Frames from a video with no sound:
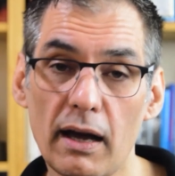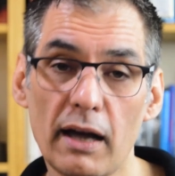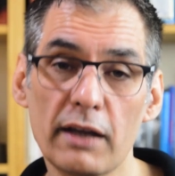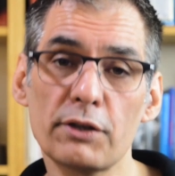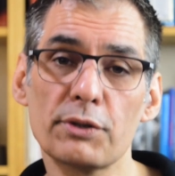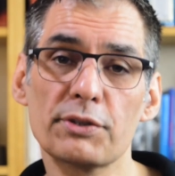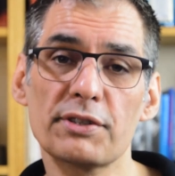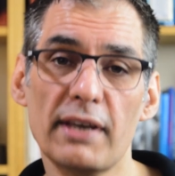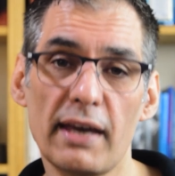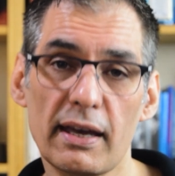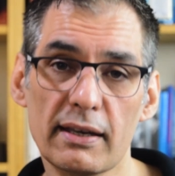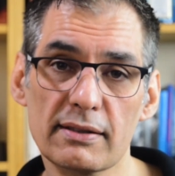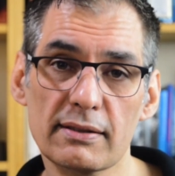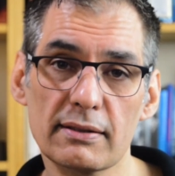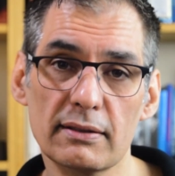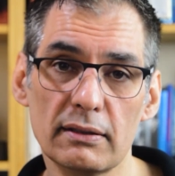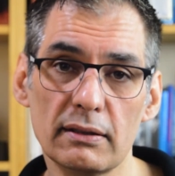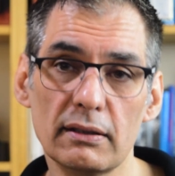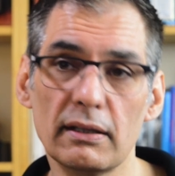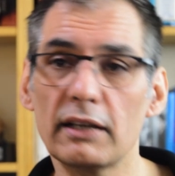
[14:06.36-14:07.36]
I use
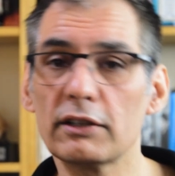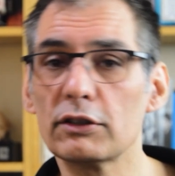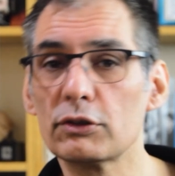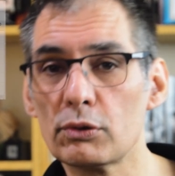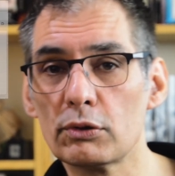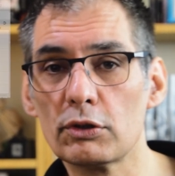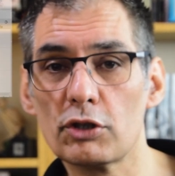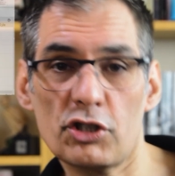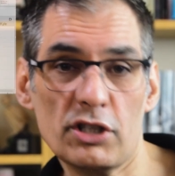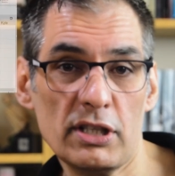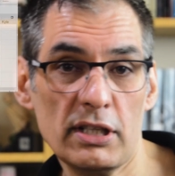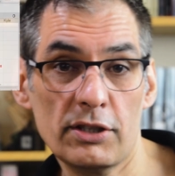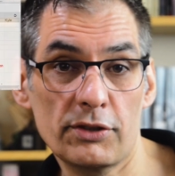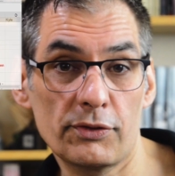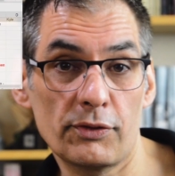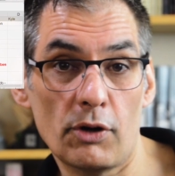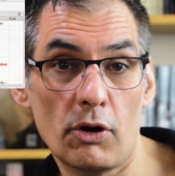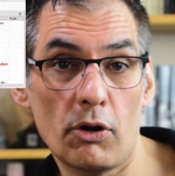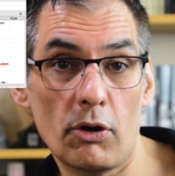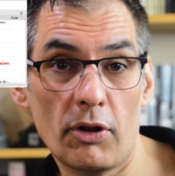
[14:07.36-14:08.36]
Excel and Google Sheets
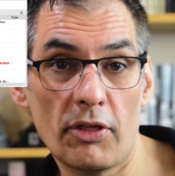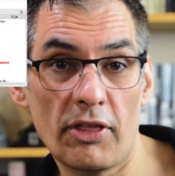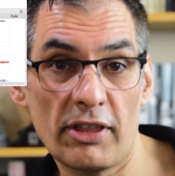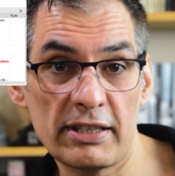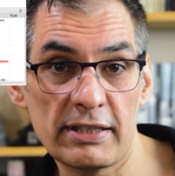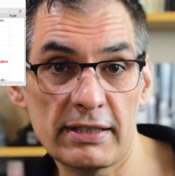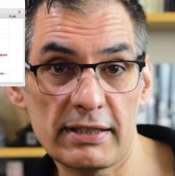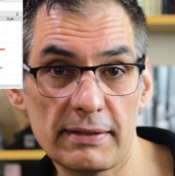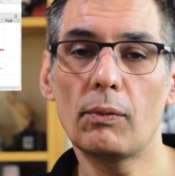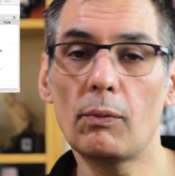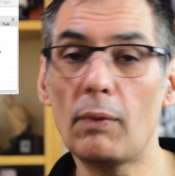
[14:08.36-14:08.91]
for all this.